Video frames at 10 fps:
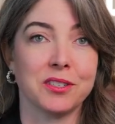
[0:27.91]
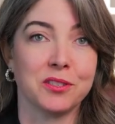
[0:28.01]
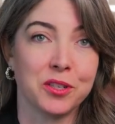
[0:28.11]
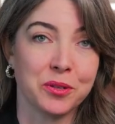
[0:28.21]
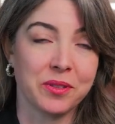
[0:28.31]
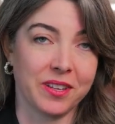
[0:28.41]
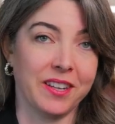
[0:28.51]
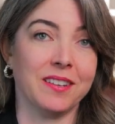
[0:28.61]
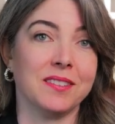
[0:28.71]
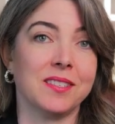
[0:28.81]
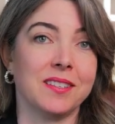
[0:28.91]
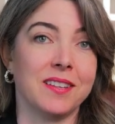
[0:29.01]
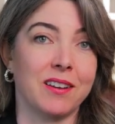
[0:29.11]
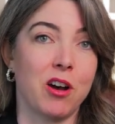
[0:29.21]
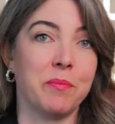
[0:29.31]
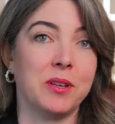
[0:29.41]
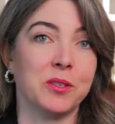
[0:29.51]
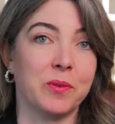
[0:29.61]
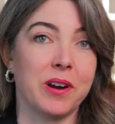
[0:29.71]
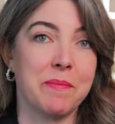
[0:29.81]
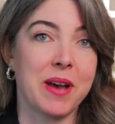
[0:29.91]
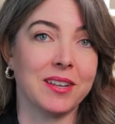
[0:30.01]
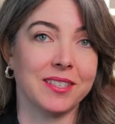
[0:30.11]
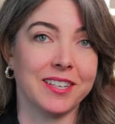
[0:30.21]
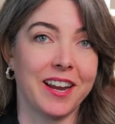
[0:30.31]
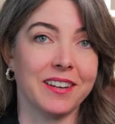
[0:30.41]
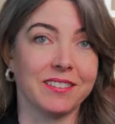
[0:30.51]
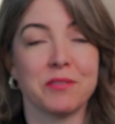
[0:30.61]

to 2 things that got me to where I'm at today.